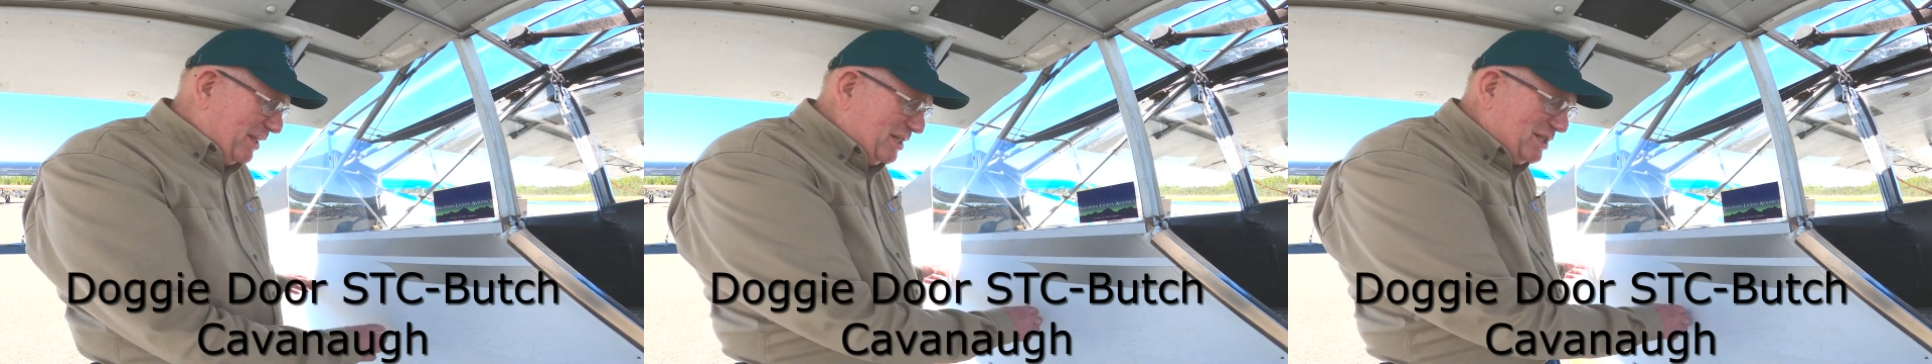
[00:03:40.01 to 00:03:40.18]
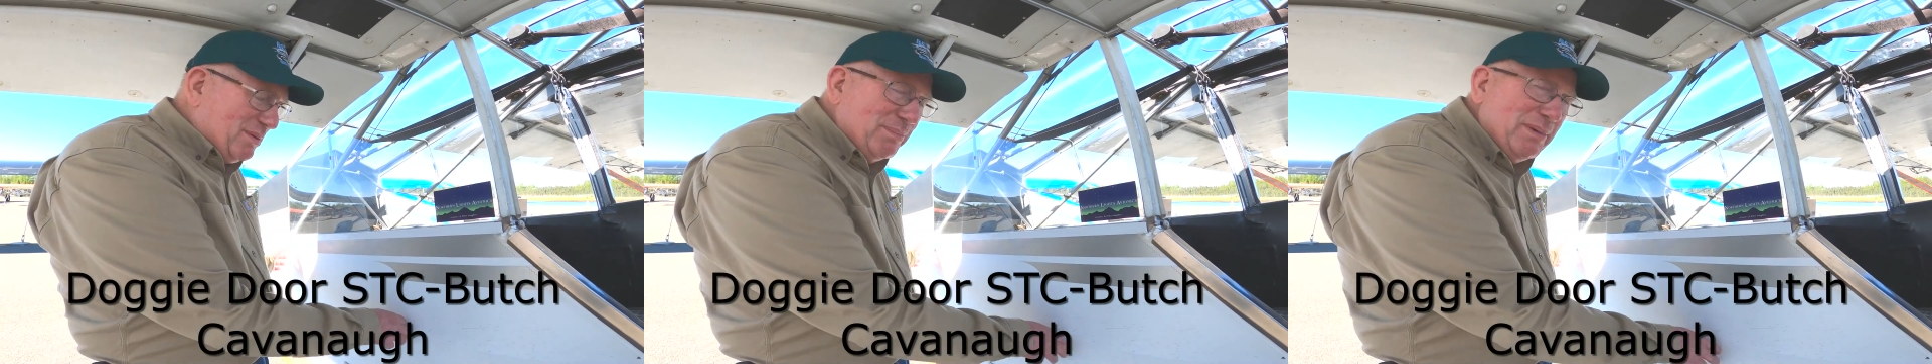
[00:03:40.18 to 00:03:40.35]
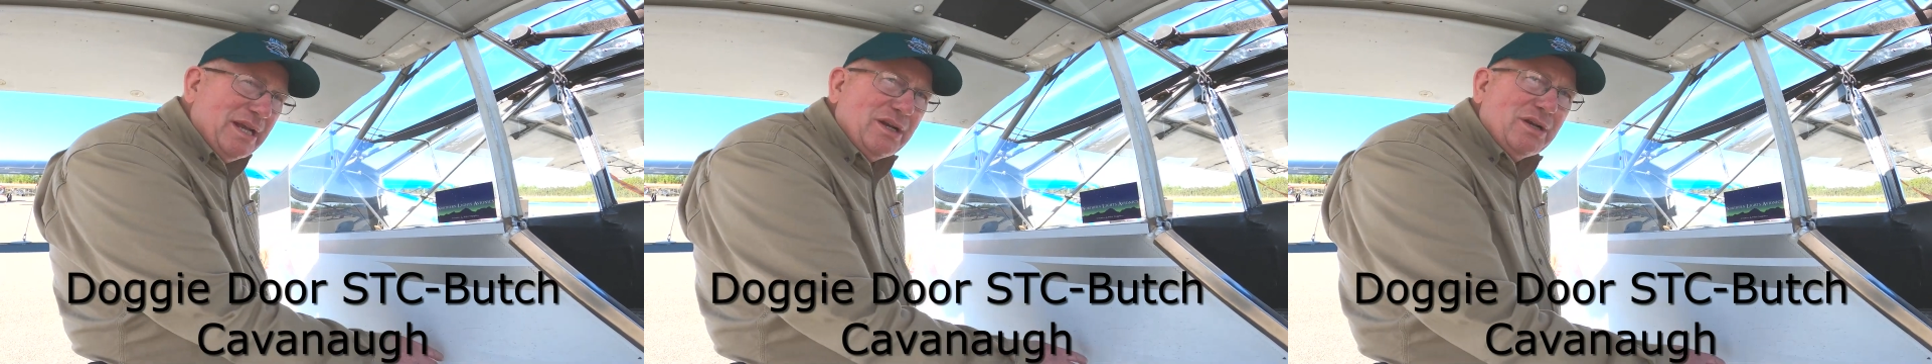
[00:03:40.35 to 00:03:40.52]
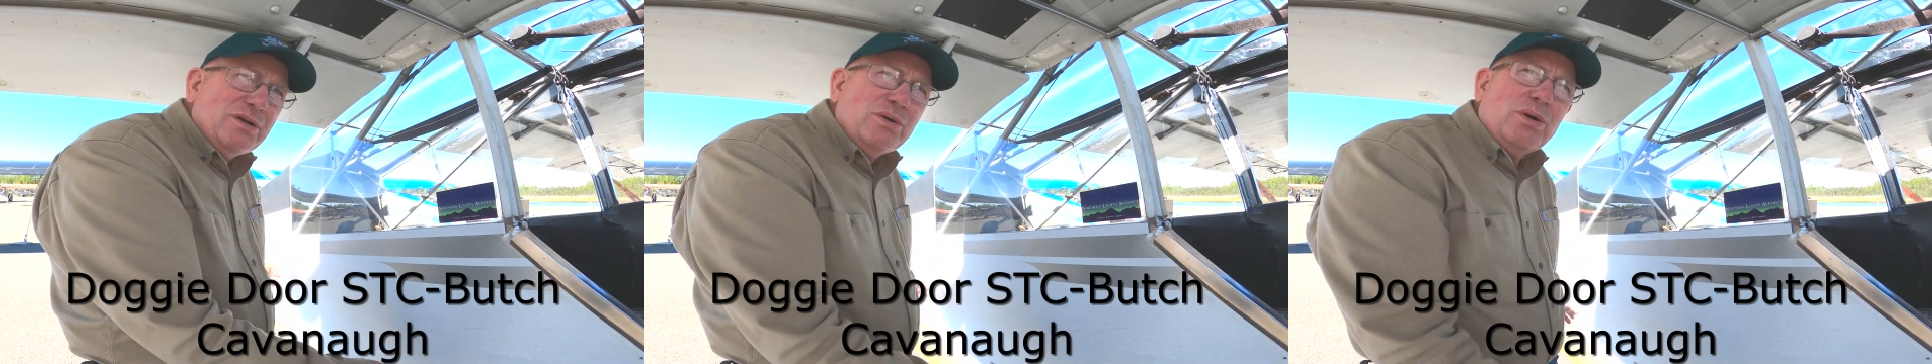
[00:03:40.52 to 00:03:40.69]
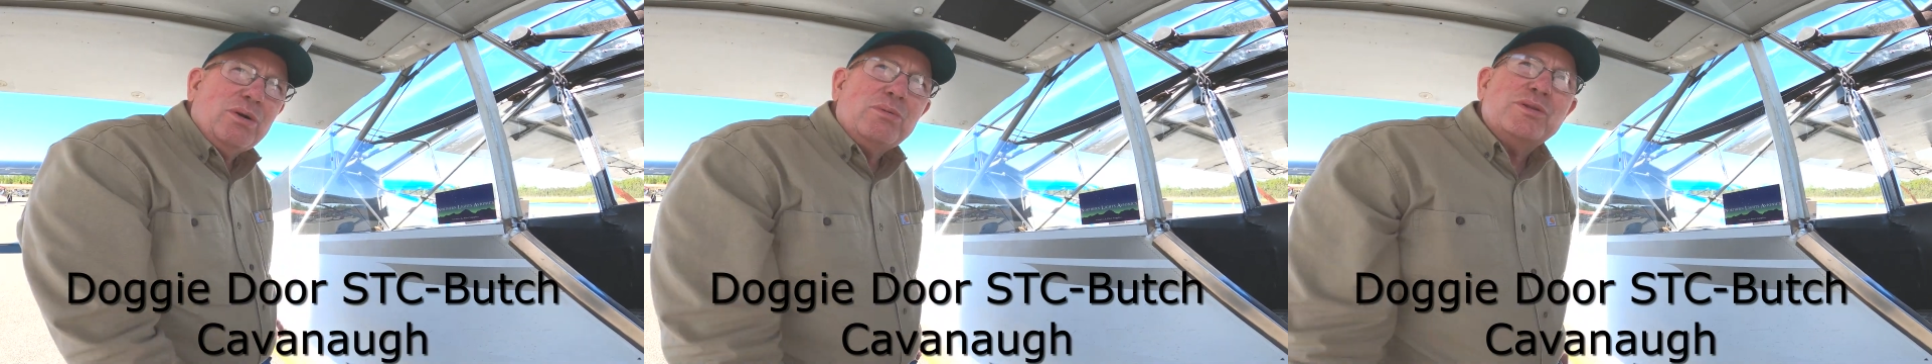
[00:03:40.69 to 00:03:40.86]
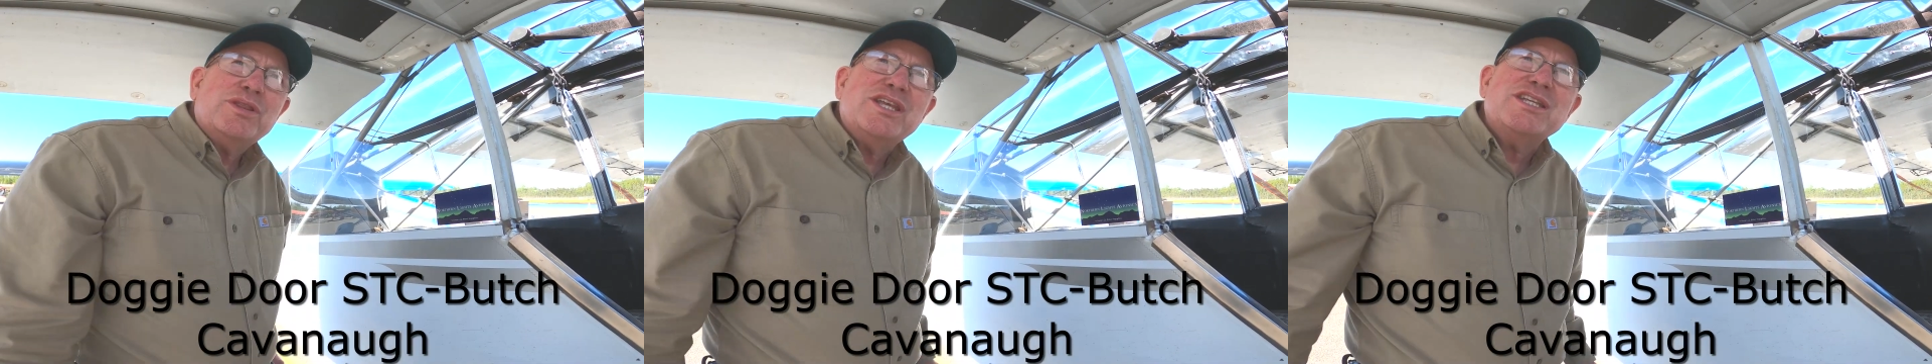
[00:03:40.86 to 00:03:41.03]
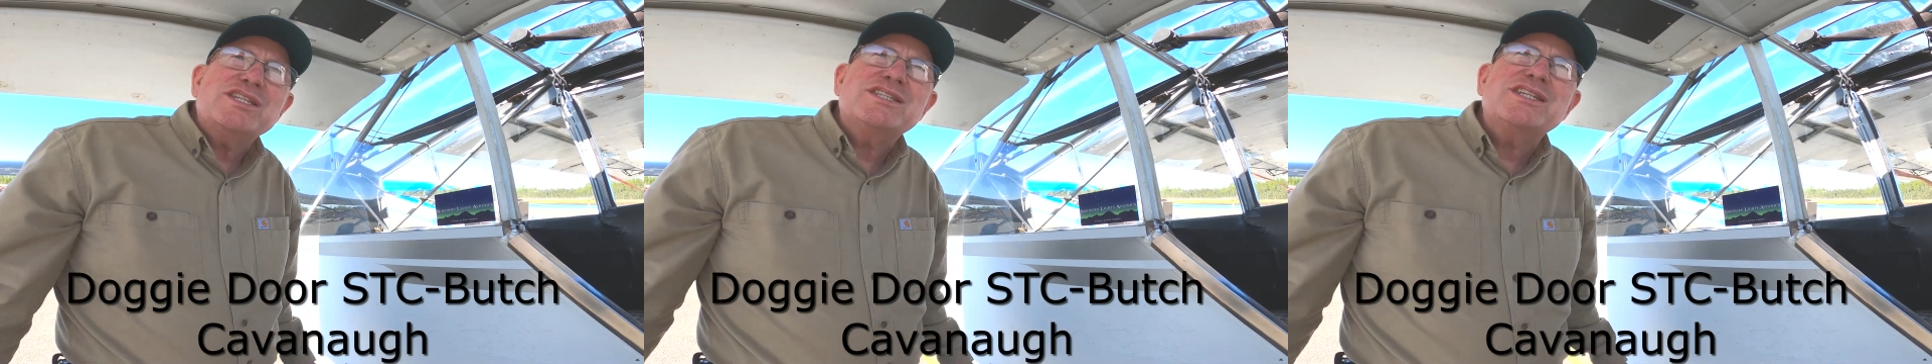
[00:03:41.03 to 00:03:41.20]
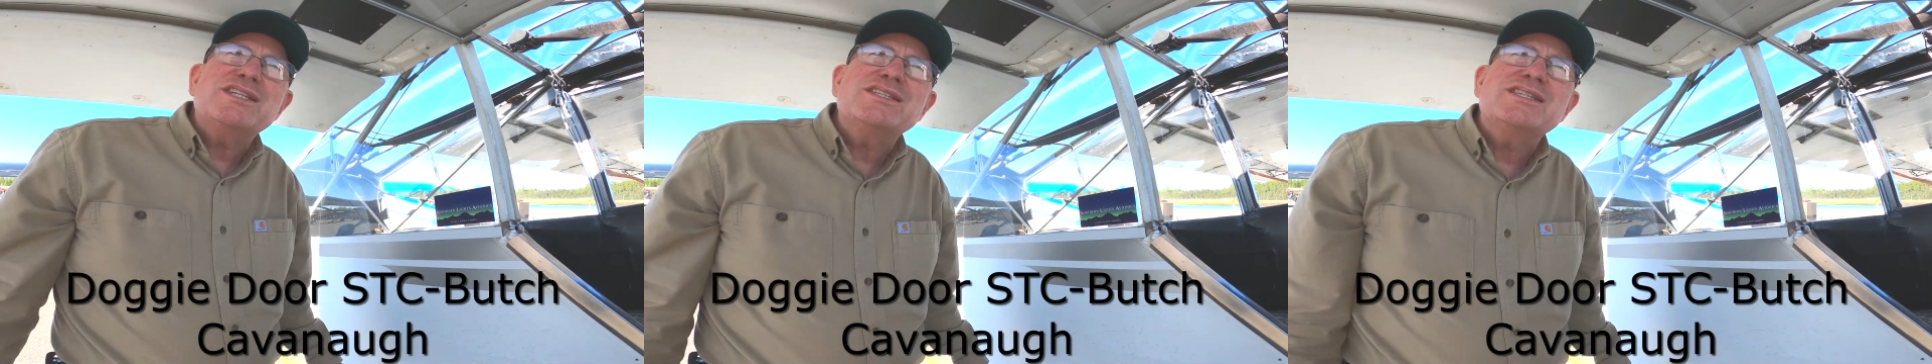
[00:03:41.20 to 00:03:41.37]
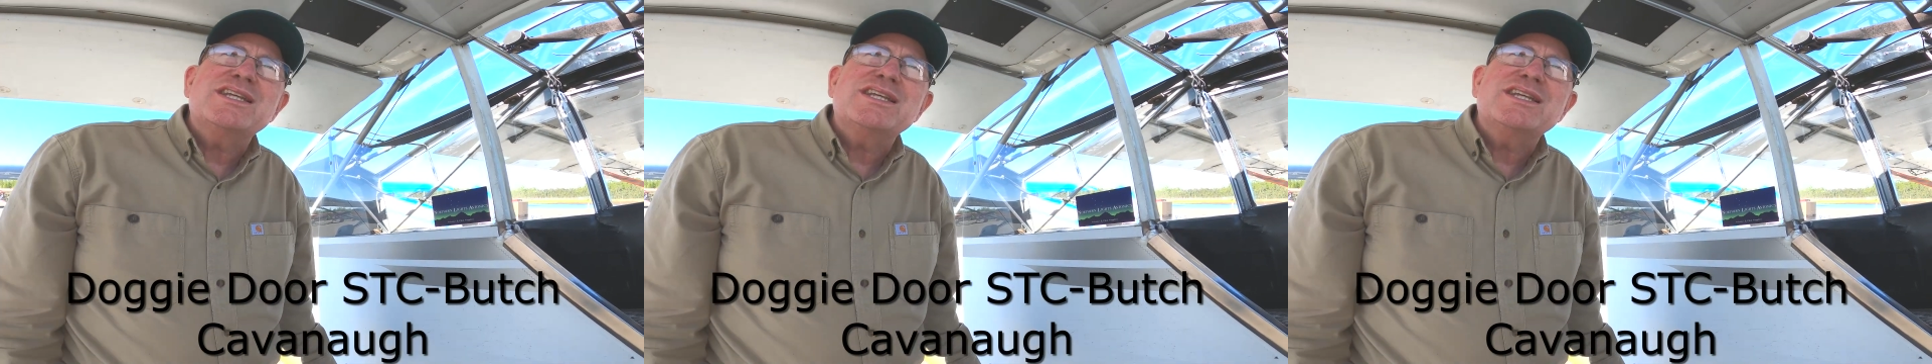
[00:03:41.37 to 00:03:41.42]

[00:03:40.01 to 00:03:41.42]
it's a bigger door with S T